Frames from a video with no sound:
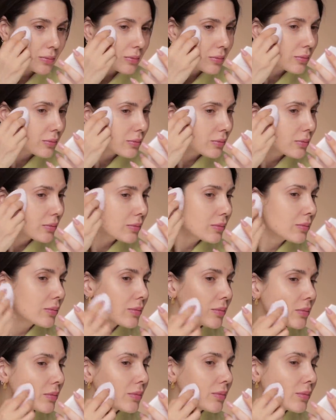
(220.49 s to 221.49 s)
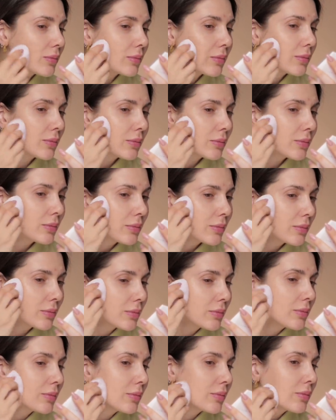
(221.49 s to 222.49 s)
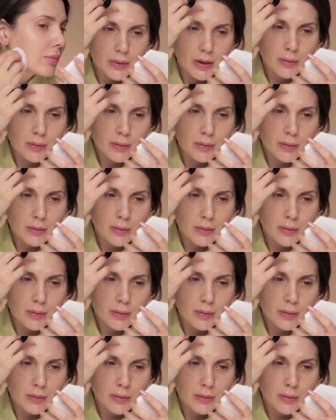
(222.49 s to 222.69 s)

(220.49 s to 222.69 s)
maybe this is how they recommend.